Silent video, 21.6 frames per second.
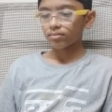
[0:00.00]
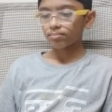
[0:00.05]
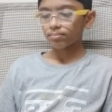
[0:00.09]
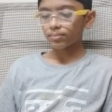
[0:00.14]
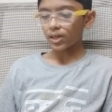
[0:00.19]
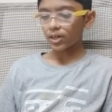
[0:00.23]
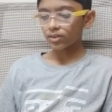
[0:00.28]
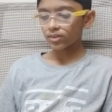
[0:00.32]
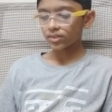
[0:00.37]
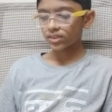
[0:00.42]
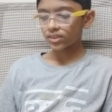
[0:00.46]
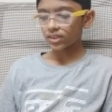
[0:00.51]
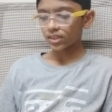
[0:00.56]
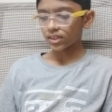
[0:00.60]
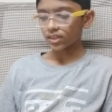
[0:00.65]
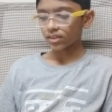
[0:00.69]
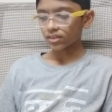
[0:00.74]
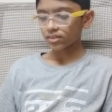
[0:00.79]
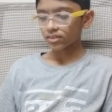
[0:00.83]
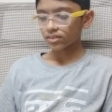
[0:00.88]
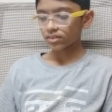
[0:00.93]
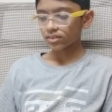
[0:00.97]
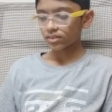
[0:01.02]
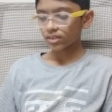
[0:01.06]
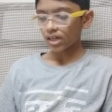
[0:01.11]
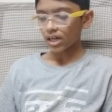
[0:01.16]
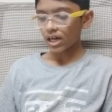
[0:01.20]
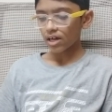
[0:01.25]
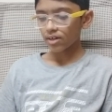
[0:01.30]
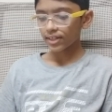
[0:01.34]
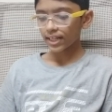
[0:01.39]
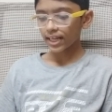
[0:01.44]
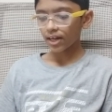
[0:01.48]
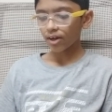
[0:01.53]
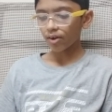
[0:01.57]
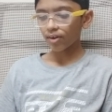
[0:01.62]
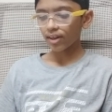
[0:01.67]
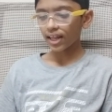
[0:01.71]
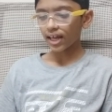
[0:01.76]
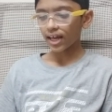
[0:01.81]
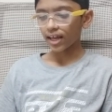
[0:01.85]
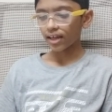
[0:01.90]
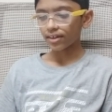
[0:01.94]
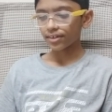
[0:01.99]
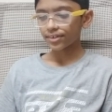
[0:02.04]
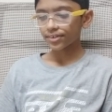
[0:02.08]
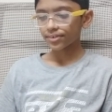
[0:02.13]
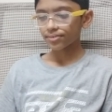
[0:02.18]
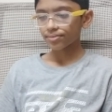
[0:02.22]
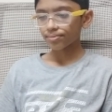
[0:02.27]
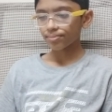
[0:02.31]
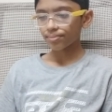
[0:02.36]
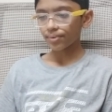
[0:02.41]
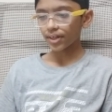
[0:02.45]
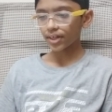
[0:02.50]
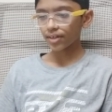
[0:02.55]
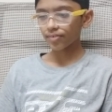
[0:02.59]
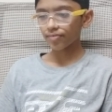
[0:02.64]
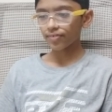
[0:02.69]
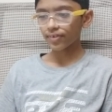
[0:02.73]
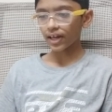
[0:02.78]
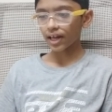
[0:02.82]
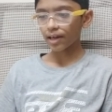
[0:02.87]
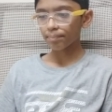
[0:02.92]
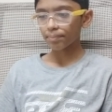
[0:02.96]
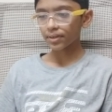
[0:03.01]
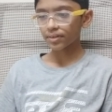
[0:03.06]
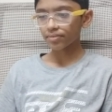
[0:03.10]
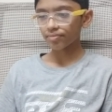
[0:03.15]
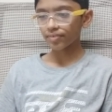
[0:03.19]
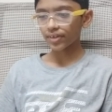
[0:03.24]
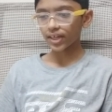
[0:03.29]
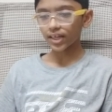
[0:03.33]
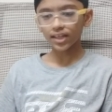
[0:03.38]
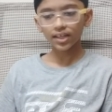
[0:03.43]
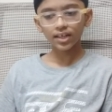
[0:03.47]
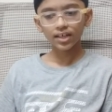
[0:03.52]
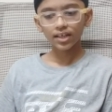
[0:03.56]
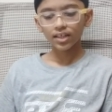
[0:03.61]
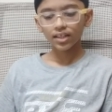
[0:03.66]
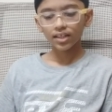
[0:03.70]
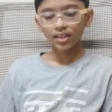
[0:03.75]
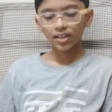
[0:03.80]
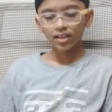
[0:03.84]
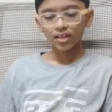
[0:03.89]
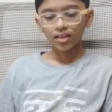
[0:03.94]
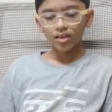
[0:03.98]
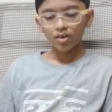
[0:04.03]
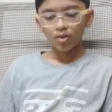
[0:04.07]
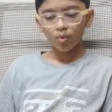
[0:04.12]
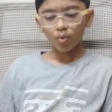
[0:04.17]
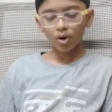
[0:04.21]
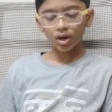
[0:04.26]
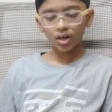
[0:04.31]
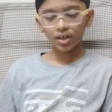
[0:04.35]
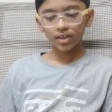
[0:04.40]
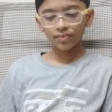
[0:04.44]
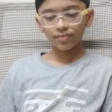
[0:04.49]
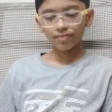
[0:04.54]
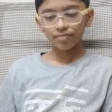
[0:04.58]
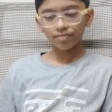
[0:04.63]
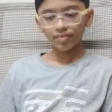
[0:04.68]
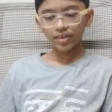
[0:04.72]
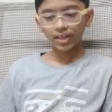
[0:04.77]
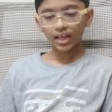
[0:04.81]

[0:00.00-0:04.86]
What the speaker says: mountains, how they collide. What if happened? What if we